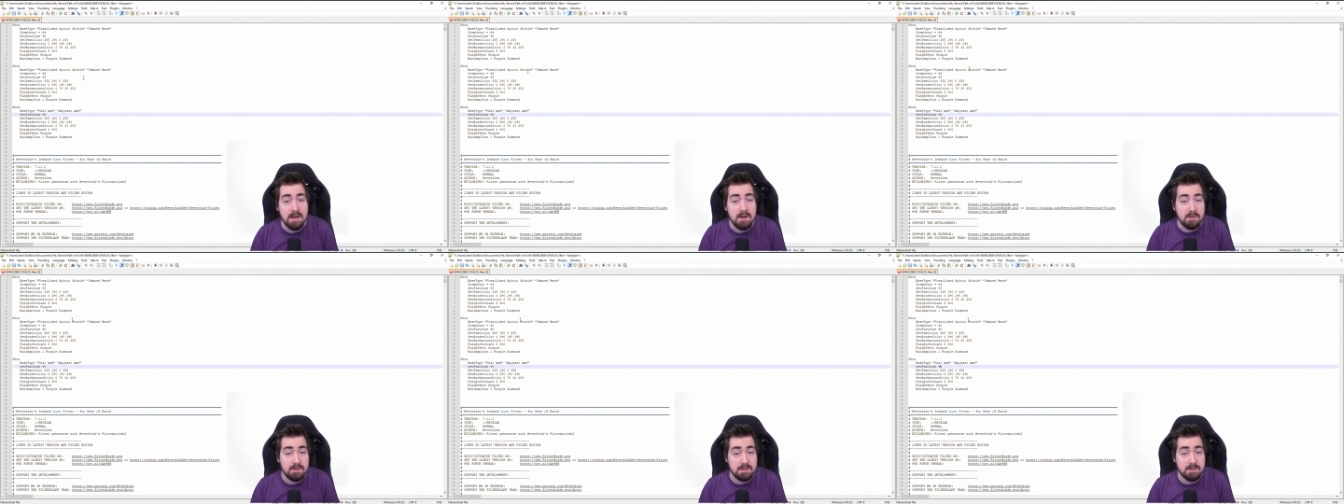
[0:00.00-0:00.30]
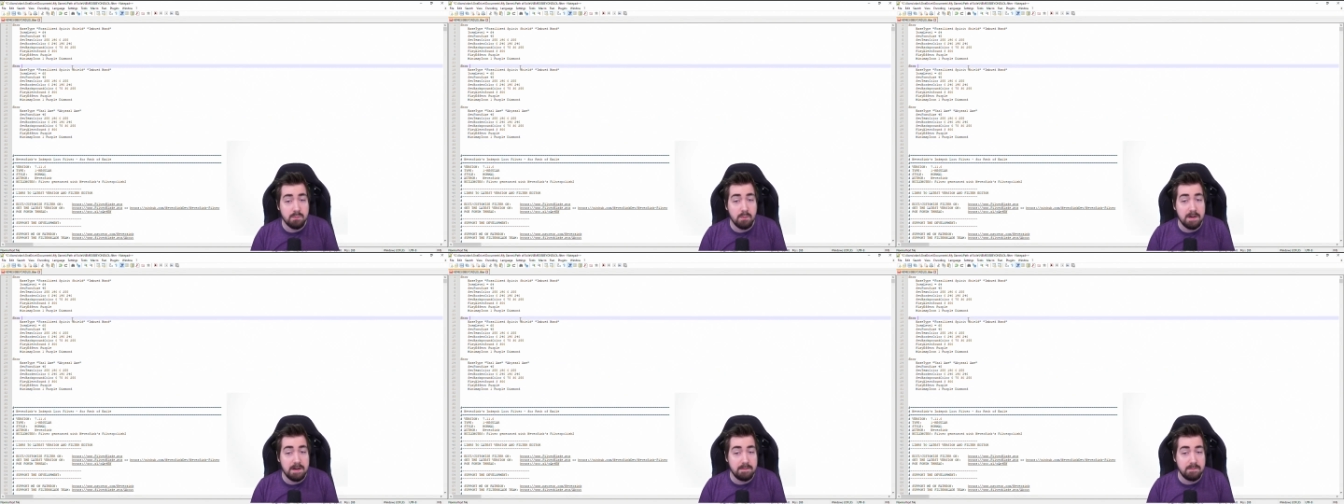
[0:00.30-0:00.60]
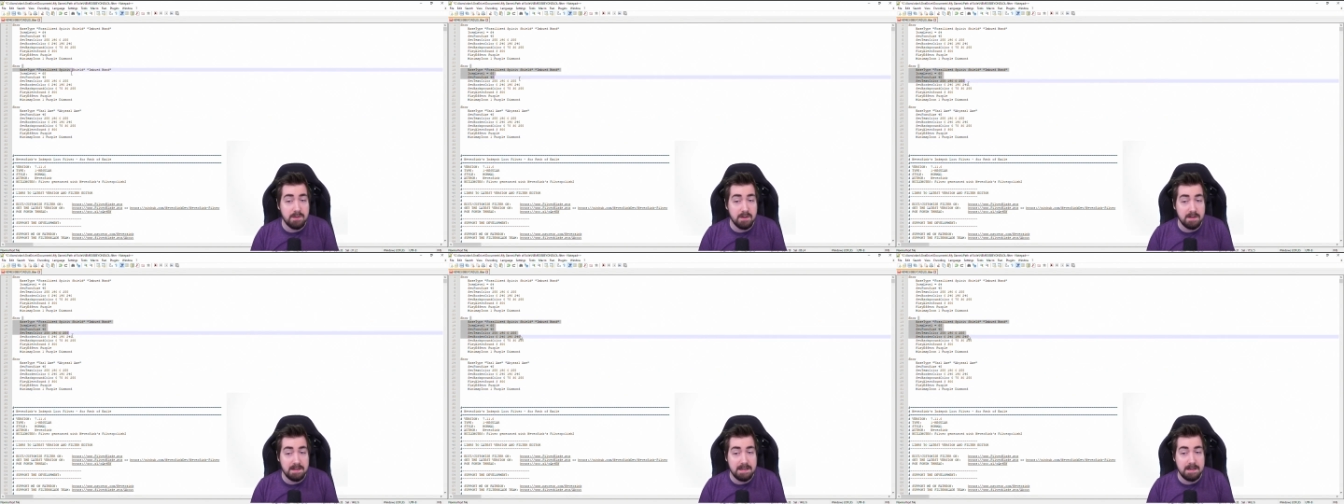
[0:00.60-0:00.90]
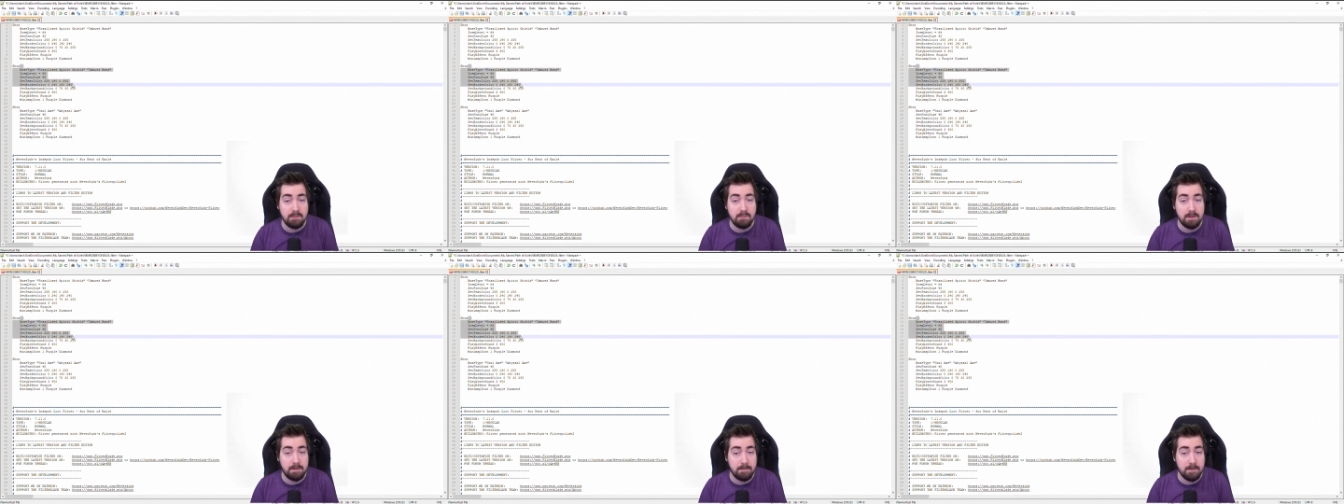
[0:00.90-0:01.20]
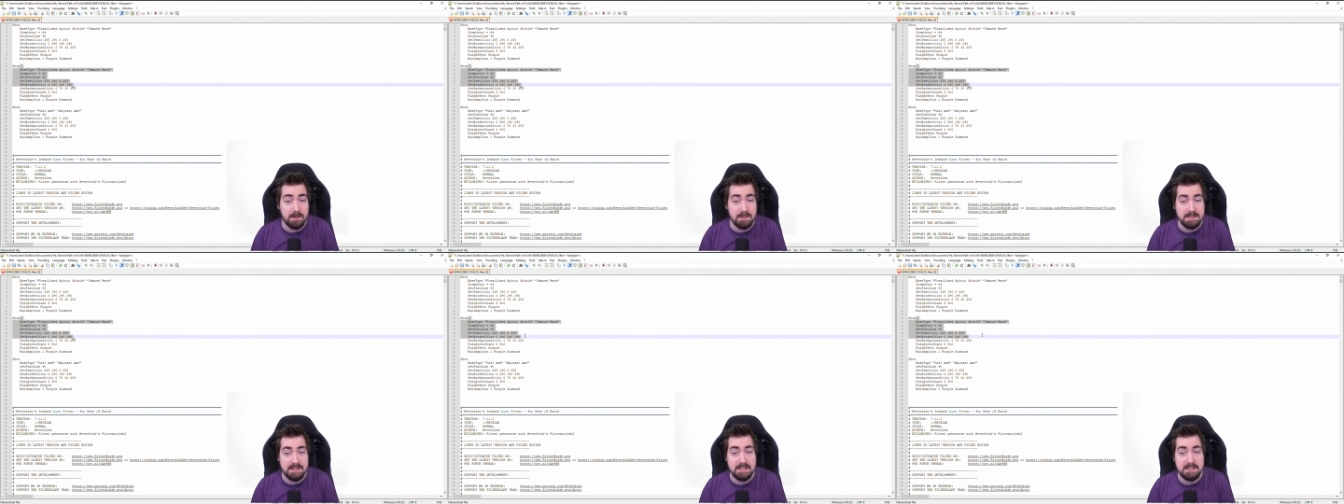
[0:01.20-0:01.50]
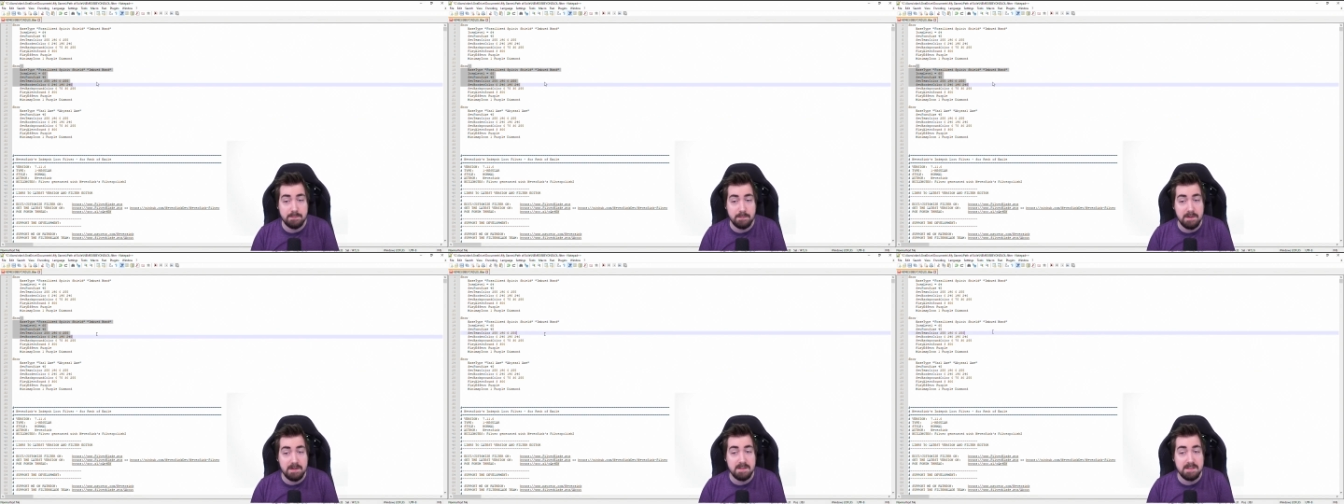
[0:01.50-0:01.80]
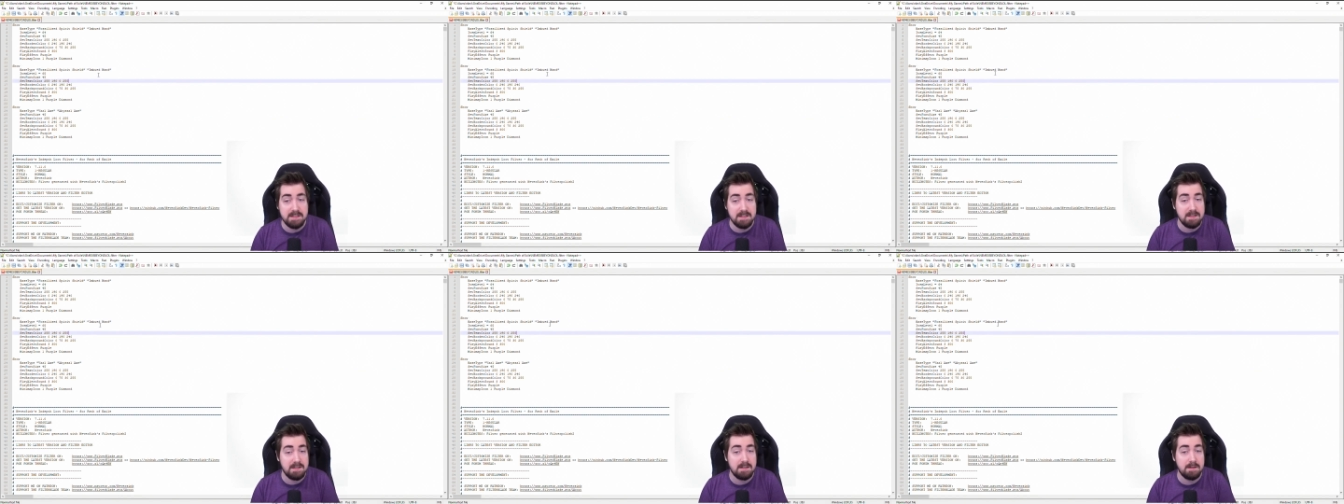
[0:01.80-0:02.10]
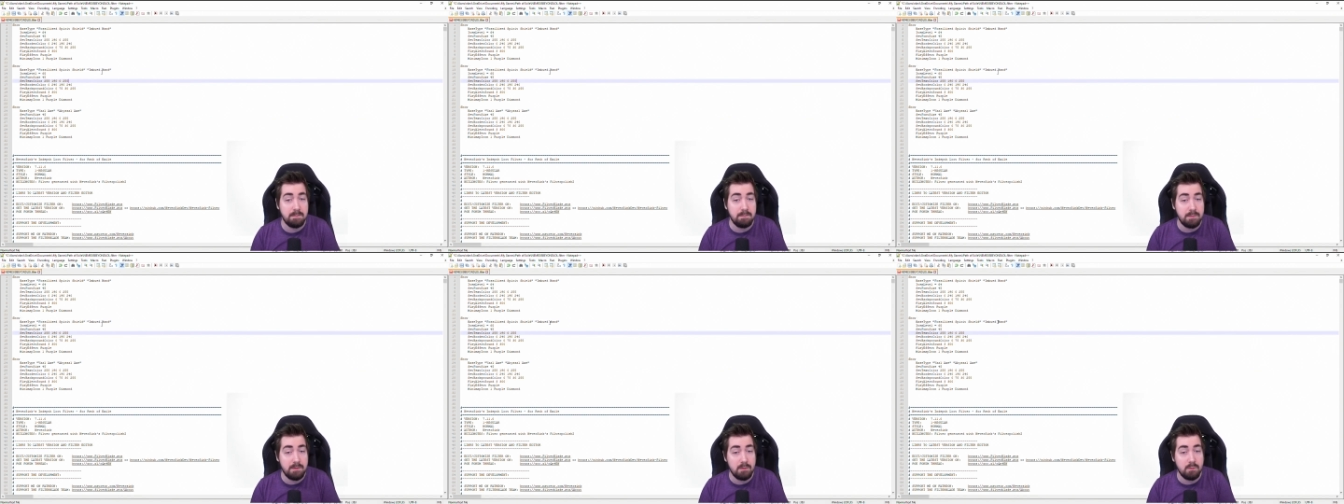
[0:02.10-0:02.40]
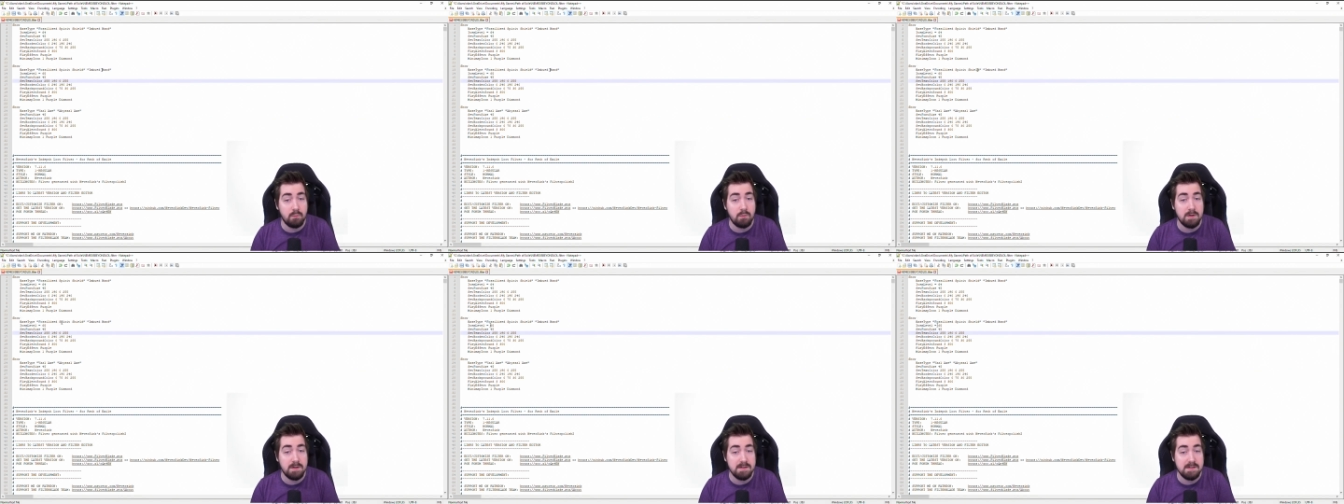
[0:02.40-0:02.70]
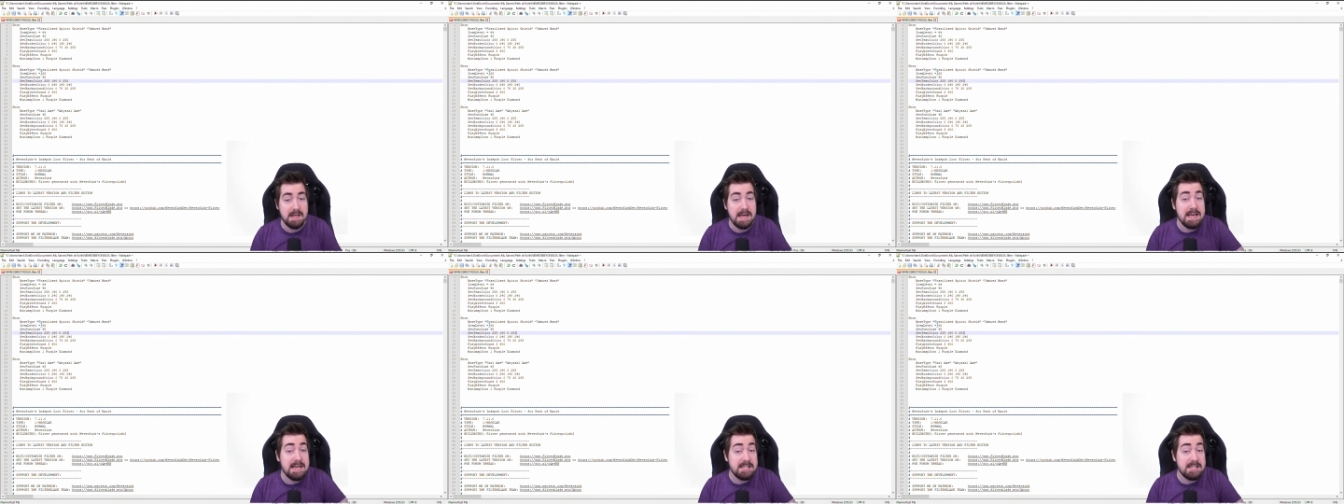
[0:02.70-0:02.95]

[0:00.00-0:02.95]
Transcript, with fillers: Which is what I've done here with Fossilized Spirit Shield and Imbued ones,